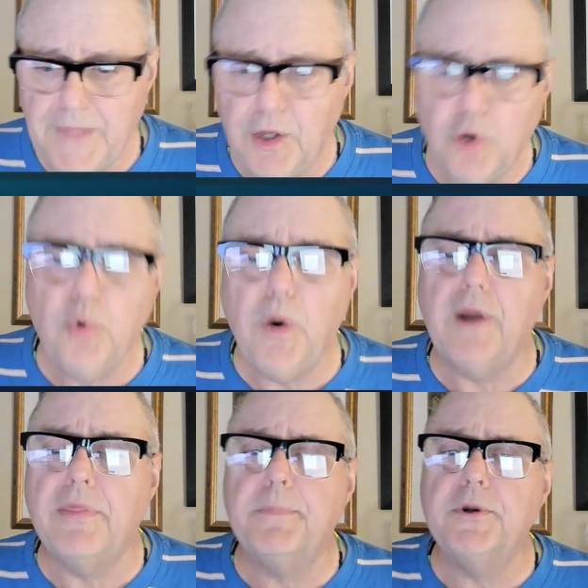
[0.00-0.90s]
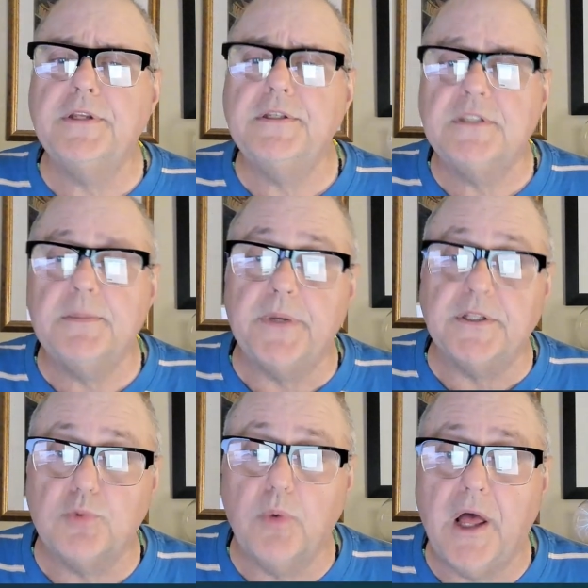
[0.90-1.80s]
who are the
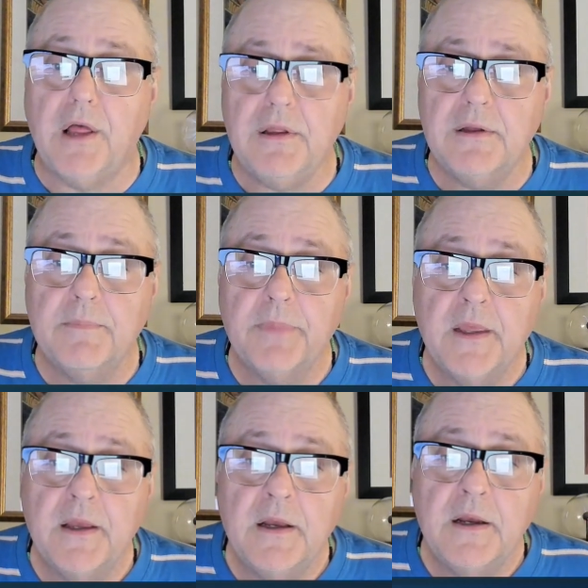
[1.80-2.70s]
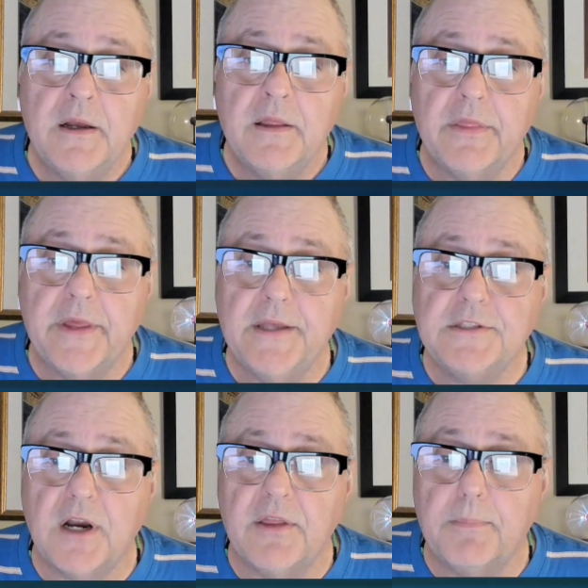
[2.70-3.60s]
participants? Well, these
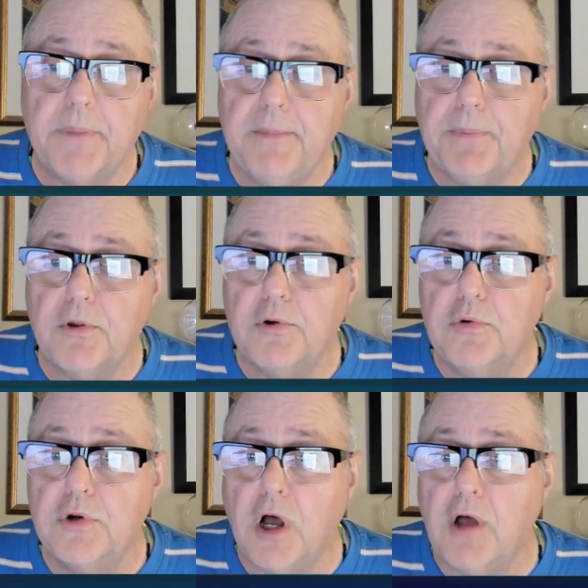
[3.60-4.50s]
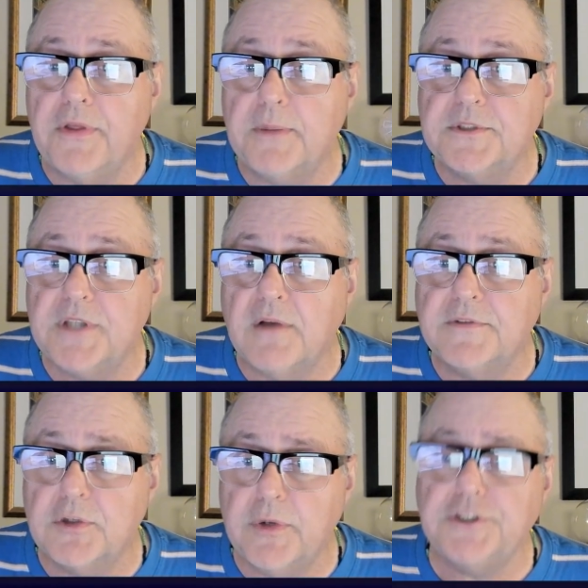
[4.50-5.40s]
are the people who call
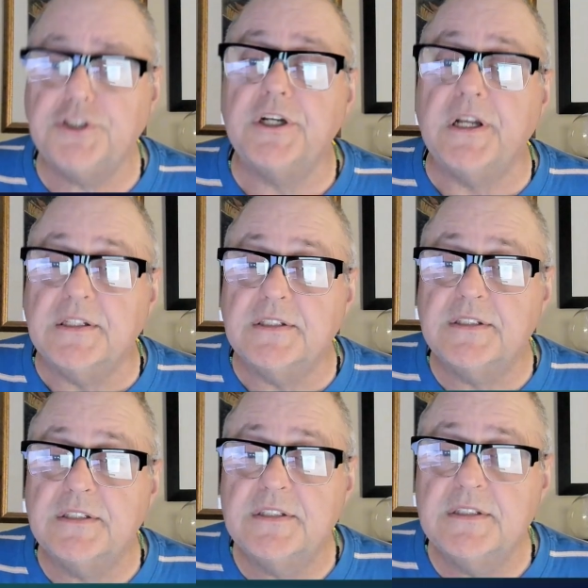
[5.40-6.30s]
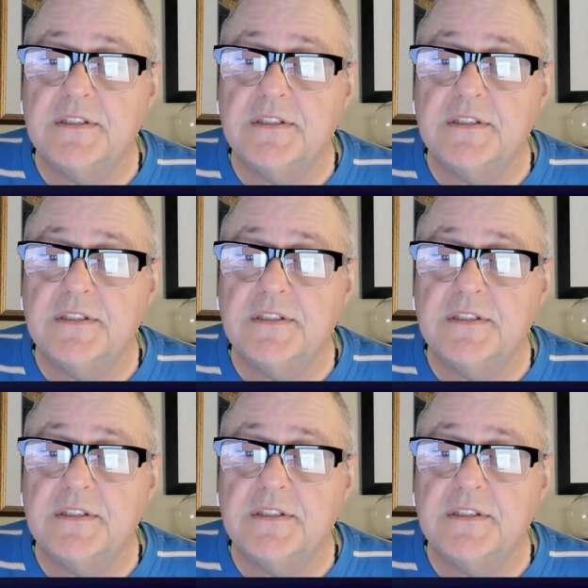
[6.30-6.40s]
themselves Christians.